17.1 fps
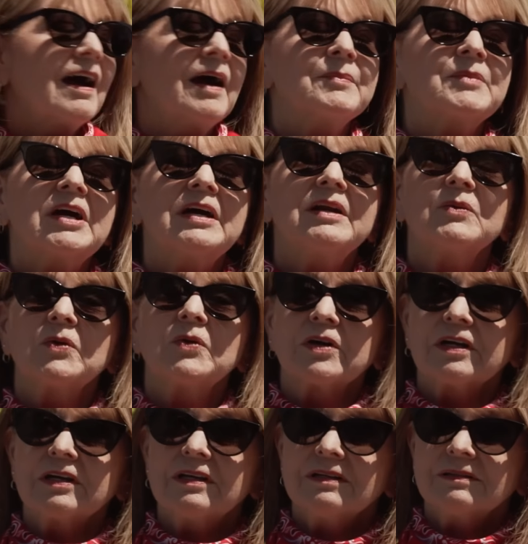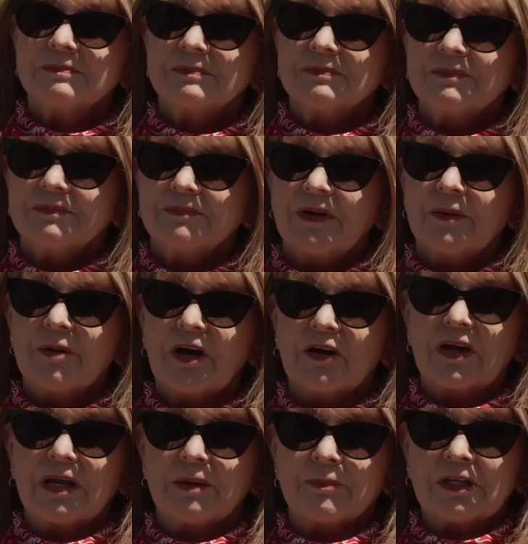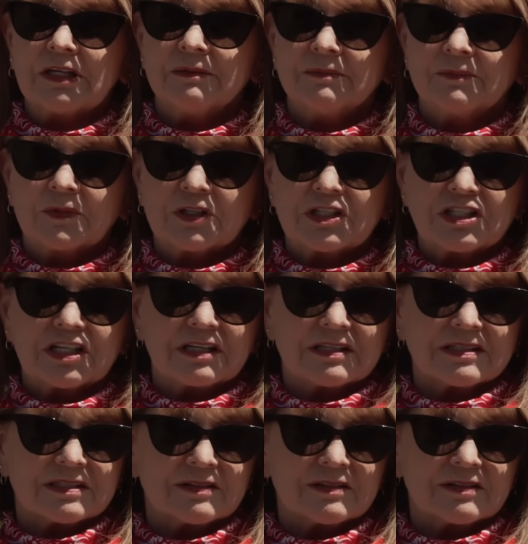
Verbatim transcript: I'm kind of worried about Amy when she gets